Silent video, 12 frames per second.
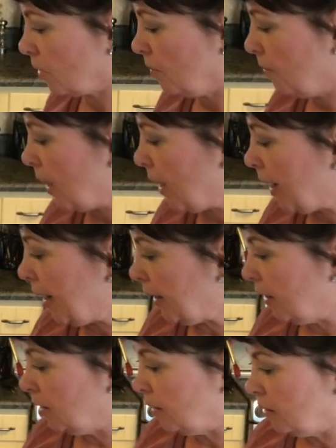
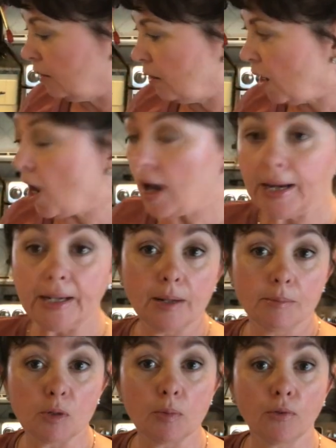my
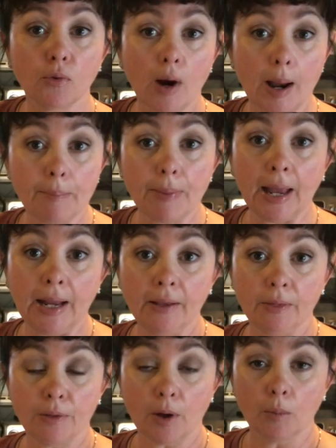items before I
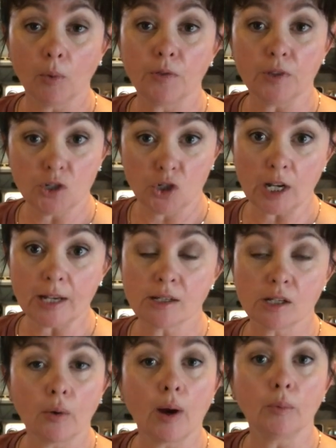paint them with the gesso.